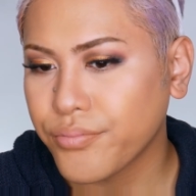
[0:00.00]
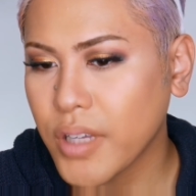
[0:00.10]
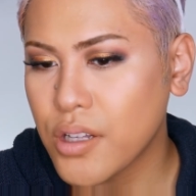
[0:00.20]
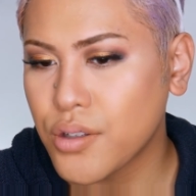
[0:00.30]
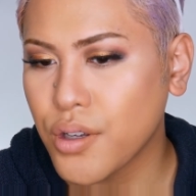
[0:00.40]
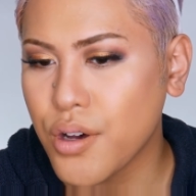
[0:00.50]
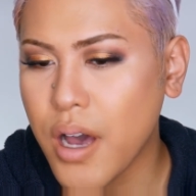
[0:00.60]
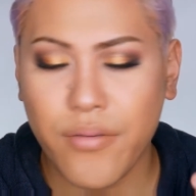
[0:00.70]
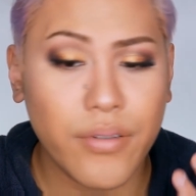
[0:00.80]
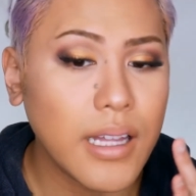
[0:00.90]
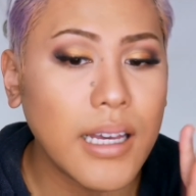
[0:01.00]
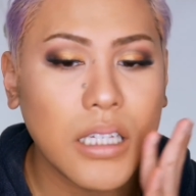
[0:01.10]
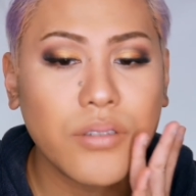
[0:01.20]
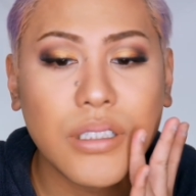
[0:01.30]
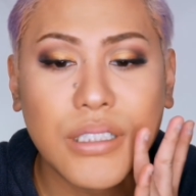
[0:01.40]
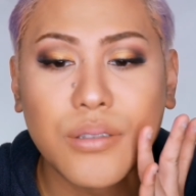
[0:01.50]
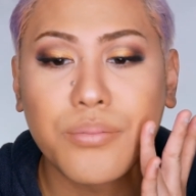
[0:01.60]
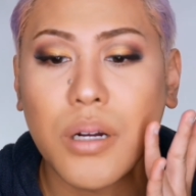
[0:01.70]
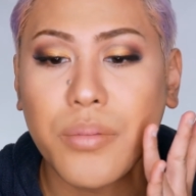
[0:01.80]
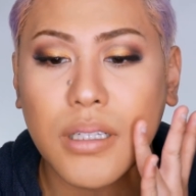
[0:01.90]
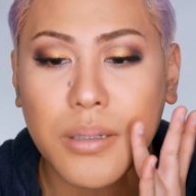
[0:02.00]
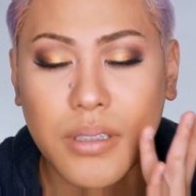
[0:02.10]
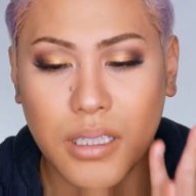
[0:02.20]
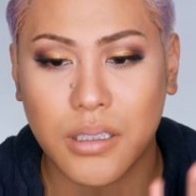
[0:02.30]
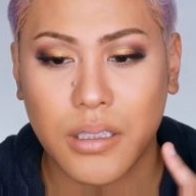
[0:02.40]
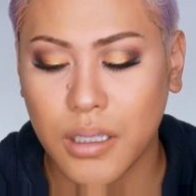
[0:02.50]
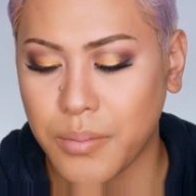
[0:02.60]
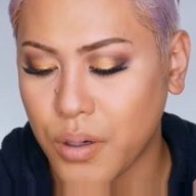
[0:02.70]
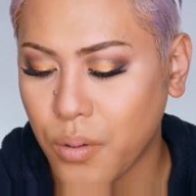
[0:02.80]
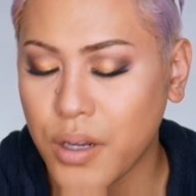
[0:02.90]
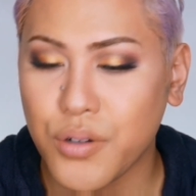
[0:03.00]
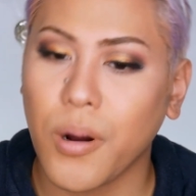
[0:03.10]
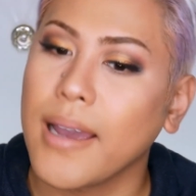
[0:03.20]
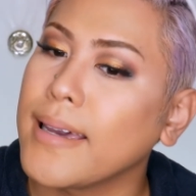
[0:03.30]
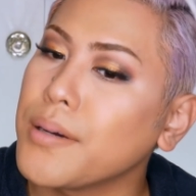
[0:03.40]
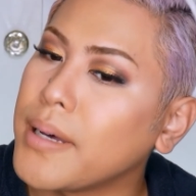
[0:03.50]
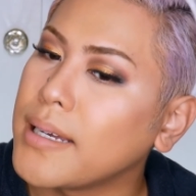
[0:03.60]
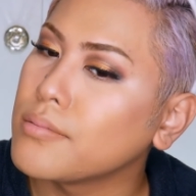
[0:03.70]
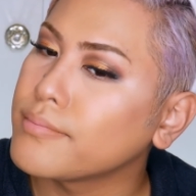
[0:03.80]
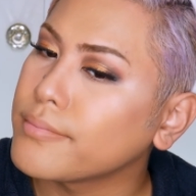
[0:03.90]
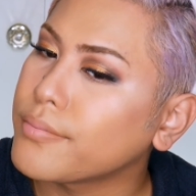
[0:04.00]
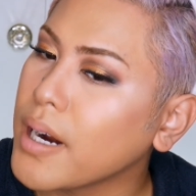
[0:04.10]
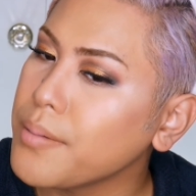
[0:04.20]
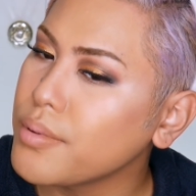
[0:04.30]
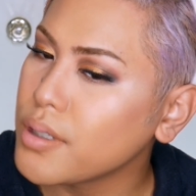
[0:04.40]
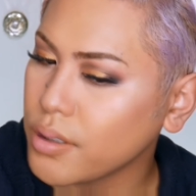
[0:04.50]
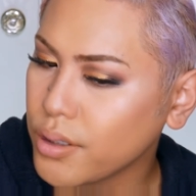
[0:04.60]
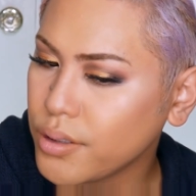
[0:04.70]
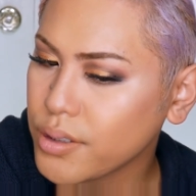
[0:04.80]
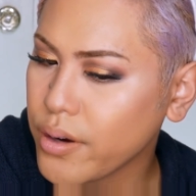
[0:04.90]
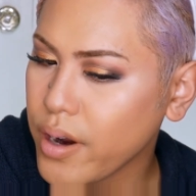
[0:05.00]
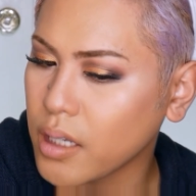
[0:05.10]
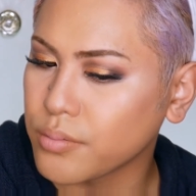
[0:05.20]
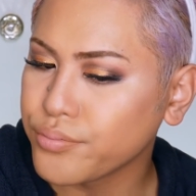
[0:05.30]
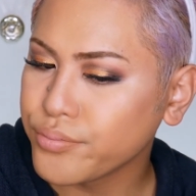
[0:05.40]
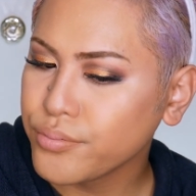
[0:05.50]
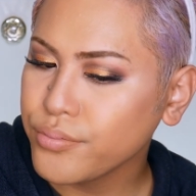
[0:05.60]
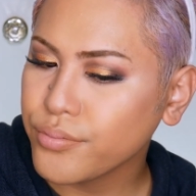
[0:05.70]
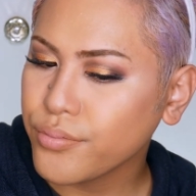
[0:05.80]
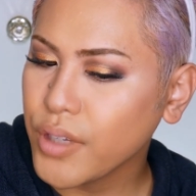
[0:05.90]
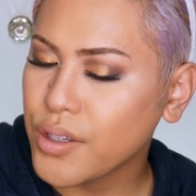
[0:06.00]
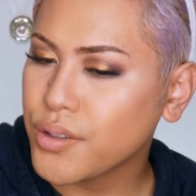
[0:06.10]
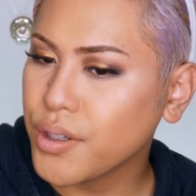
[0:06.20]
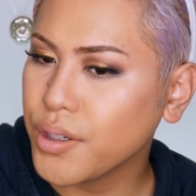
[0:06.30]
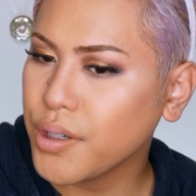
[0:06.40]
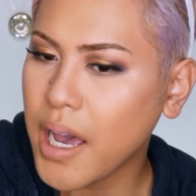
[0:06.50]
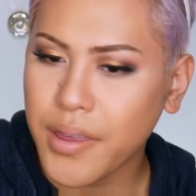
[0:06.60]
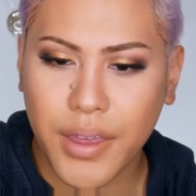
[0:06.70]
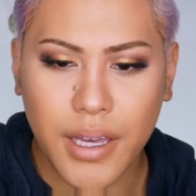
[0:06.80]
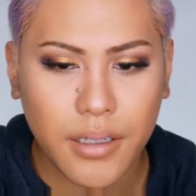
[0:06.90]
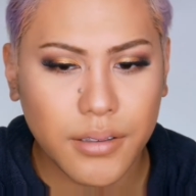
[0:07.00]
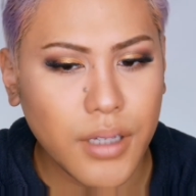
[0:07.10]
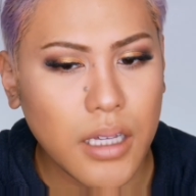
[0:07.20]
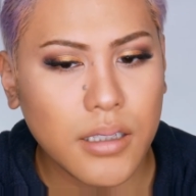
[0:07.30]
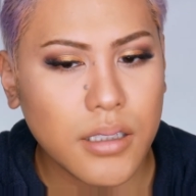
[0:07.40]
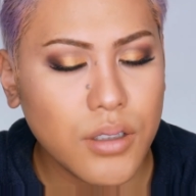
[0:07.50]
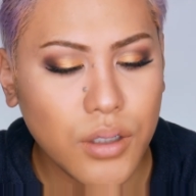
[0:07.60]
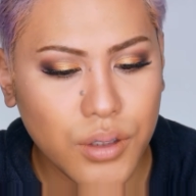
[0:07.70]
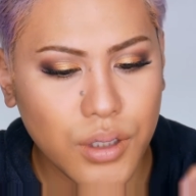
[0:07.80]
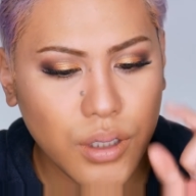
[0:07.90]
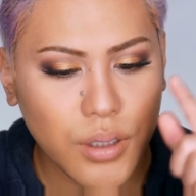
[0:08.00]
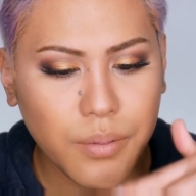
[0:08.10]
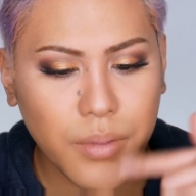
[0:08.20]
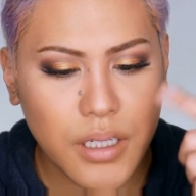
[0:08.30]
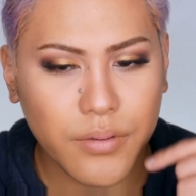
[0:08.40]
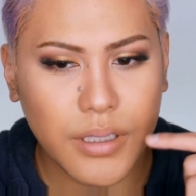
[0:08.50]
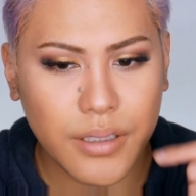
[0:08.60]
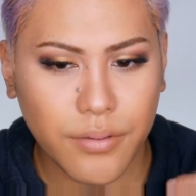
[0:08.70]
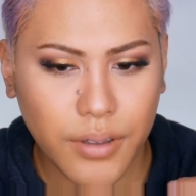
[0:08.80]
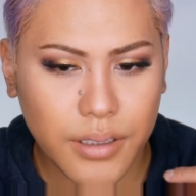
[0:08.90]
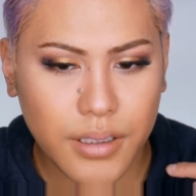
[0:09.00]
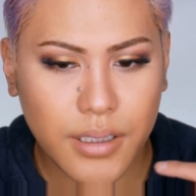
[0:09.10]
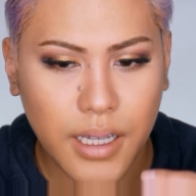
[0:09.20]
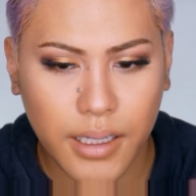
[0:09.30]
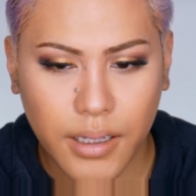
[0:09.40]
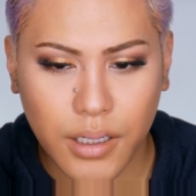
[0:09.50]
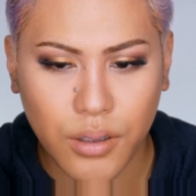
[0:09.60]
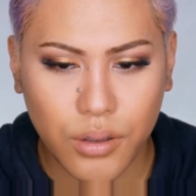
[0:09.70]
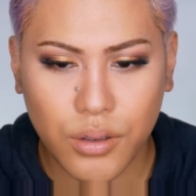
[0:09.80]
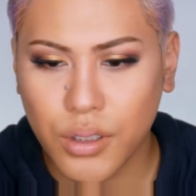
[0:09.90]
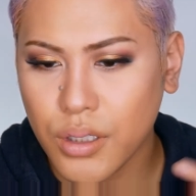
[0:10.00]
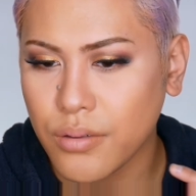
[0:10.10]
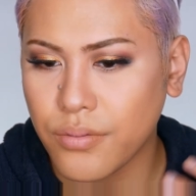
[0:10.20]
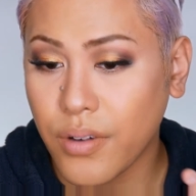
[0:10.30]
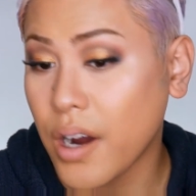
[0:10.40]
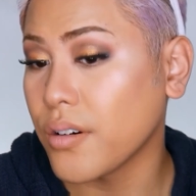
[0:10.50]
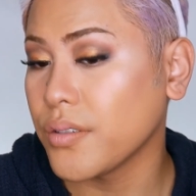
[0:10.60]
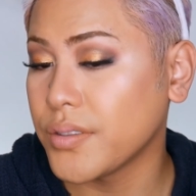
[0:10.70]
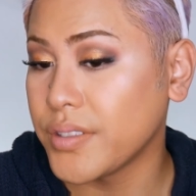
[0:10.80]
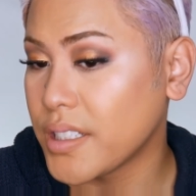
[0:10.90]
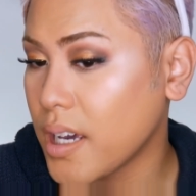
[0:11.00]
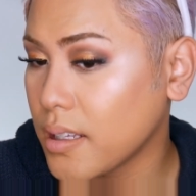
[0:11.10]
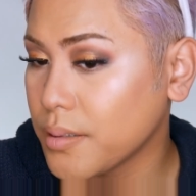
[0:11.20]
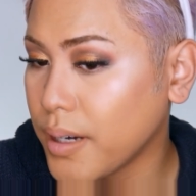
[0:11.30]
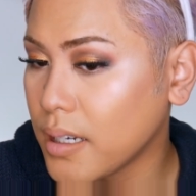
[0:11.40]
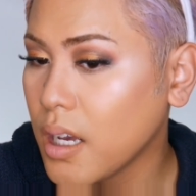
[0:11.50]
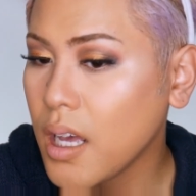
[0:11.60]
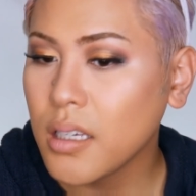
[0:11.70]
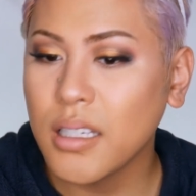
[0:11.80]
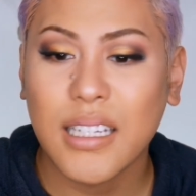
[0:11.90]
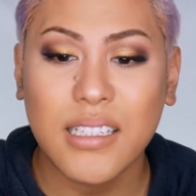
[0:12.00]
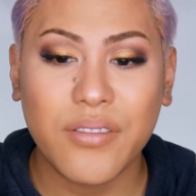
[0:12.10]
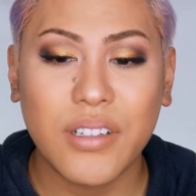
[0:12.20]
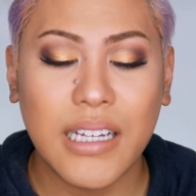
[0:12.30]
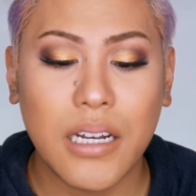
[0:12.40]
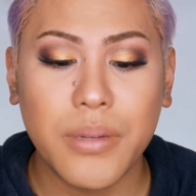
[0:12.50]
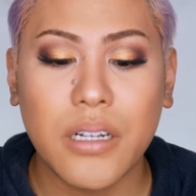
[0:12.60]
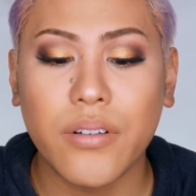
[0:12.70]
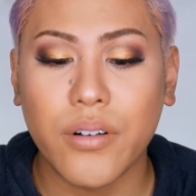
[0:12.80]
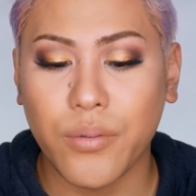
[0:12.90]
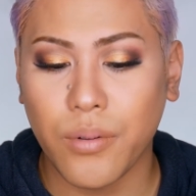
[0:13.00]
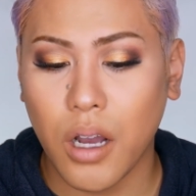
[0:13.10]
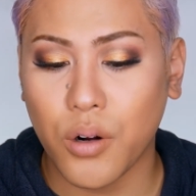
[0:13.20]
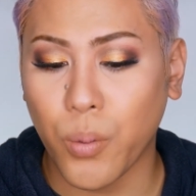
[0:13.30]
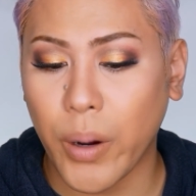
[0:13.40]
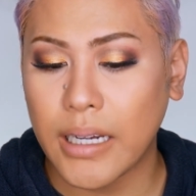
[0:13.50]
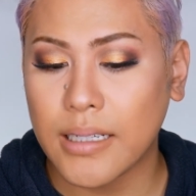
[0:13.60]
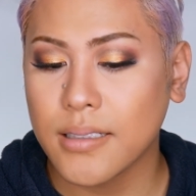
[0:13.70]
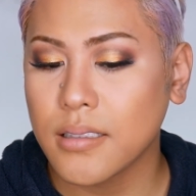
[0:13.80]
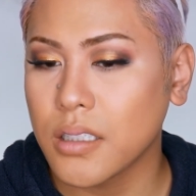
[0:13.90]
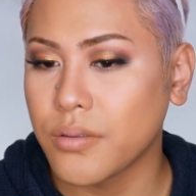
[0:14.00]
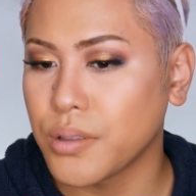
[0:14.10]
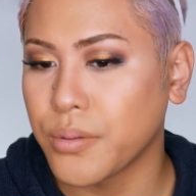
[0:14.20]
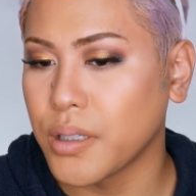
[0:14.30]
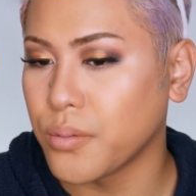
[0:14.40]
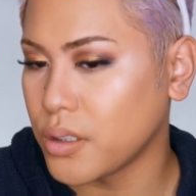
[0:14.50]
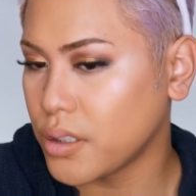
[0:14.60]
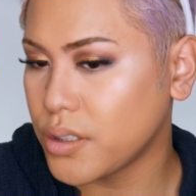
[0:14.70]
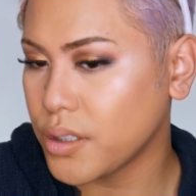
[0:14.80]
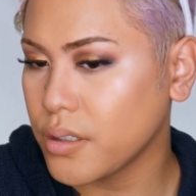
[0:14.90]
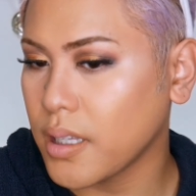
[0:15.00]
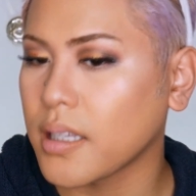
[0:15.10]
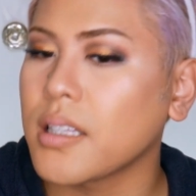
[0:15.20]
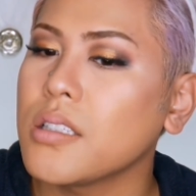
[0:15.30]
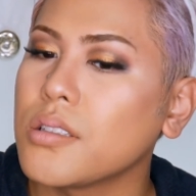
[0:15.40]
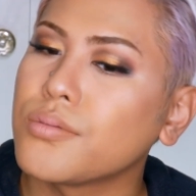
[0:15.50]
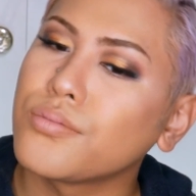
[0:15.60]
So I feel like if you didn't prep your lips, this is going to be quite drying, but prepped looks alright. So I think it's not too much of a difference, like they're not too far off of each other, but you can definitely get a bit of a gradient if you really wanted to, like this.